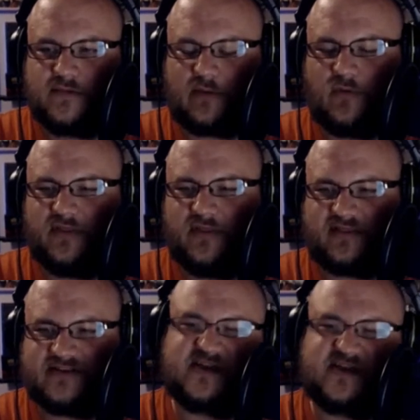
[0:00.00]
Like
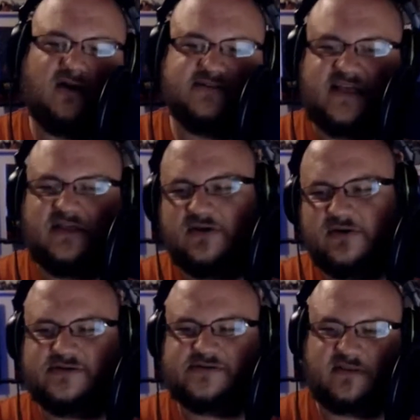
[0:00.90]
the songs they
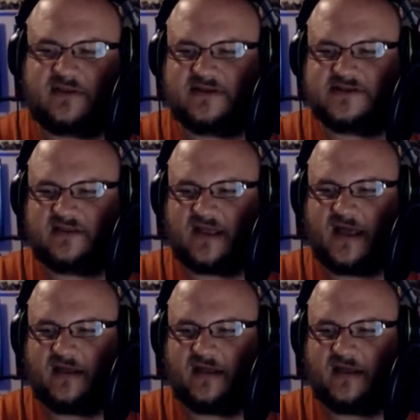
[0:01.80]
used and things like that.